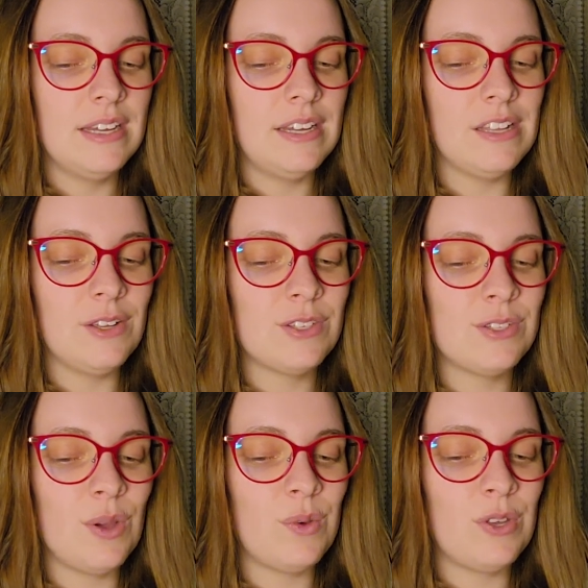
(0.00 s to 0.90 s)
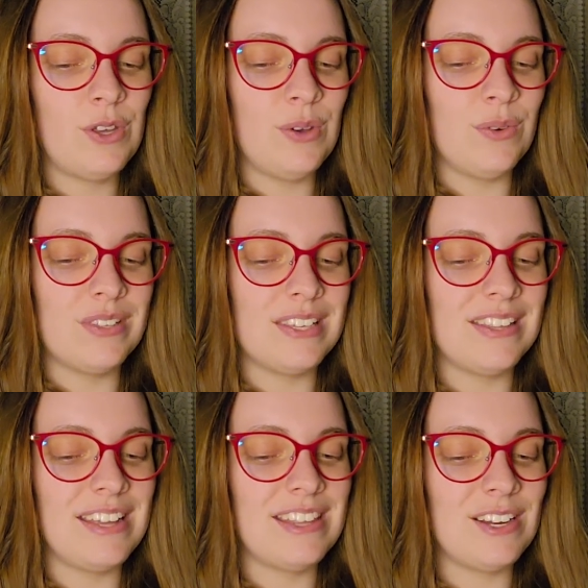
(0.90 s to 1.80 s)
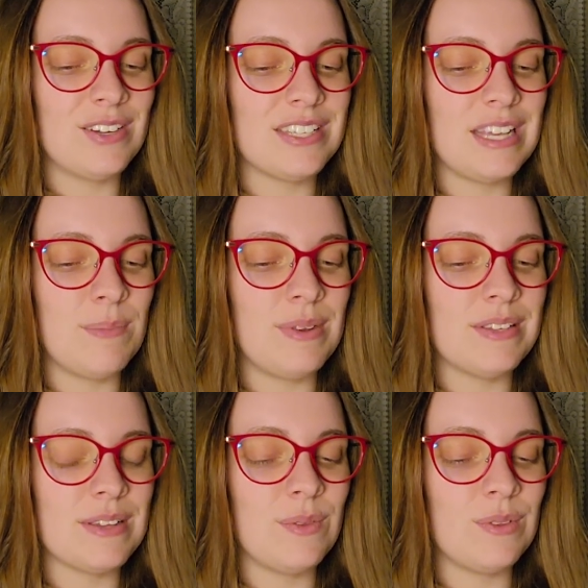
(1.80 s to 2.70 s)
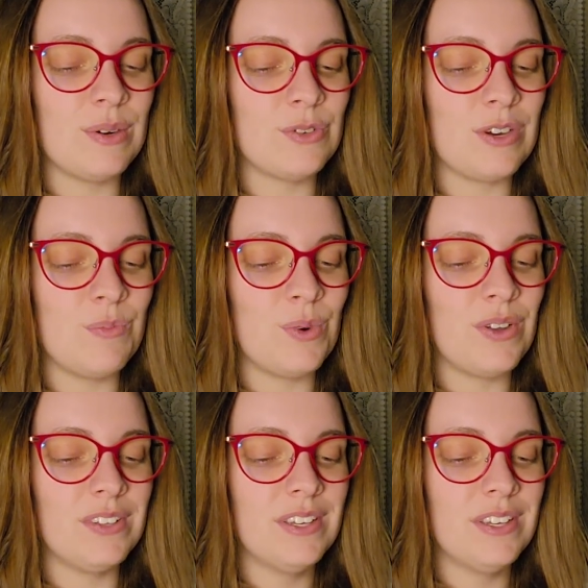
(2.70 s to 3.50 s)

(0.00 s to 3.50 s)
He looked so cute as he laid there asleep in his own little dream world.